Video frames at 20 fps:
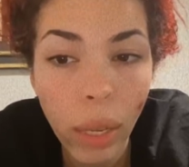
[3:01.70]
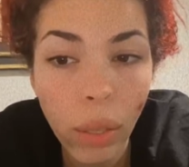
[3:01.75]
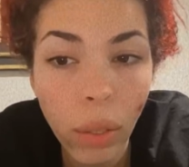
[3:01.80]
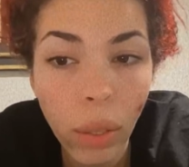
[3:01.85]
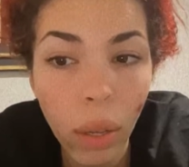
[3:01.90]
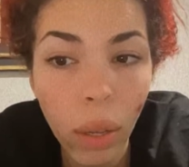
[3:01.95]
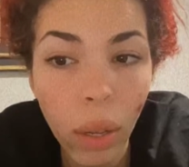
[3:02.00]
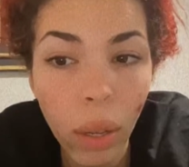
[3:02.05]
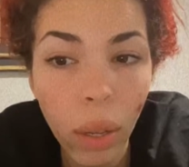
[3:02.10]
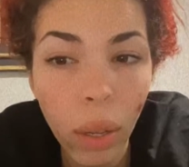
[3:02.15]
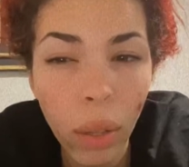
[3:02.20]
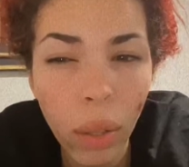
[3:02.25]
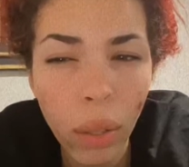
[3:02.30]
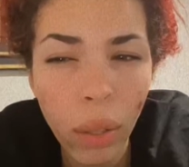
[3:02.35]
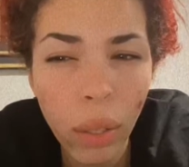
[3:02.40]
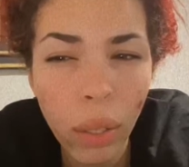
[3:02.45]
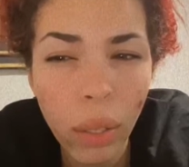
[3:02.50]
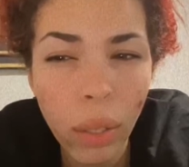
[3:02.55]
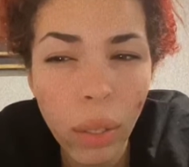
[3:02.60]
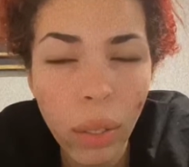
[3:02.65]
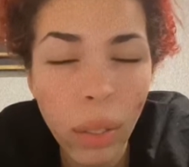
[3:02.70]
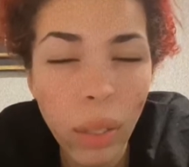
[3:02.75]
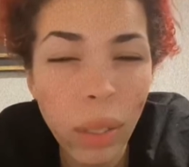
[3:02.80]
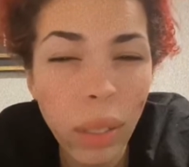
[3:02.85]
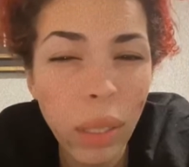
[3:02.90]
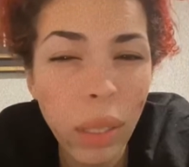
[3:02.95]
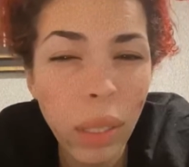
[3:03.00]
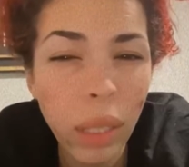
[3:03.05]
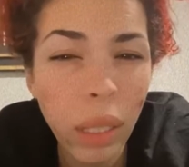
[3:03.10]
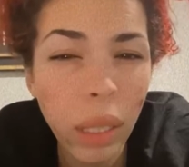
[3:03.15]
has all these
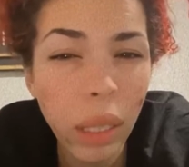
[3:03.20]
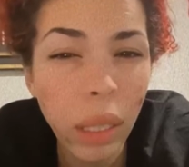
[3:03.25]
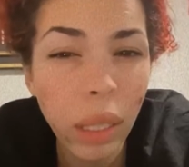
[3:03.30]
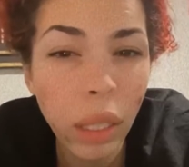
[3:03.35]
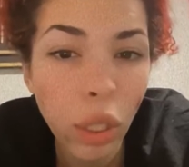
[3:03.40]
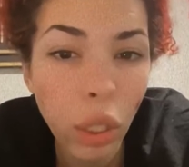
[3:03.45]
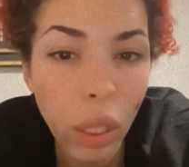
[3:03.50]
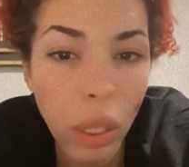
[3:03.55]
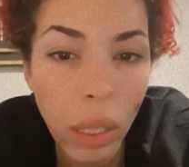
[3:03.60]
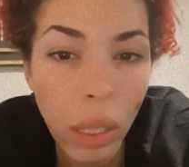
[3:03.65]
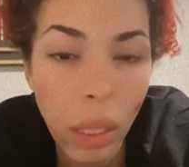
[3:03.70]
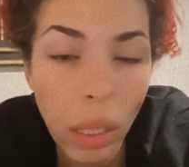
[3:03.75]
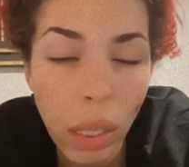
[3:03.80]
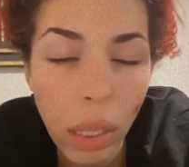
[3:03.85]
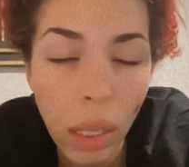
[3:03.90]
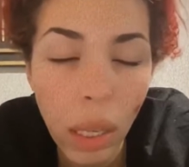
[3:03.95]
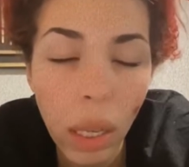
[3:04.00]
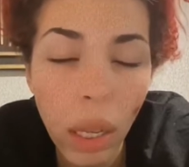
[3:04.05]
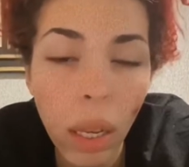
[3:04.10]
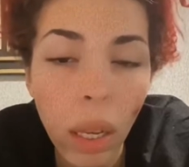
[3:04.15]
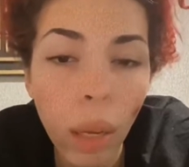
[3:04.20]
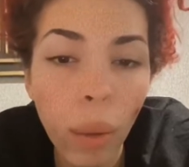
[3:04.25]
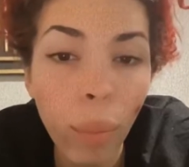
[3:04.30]
delicious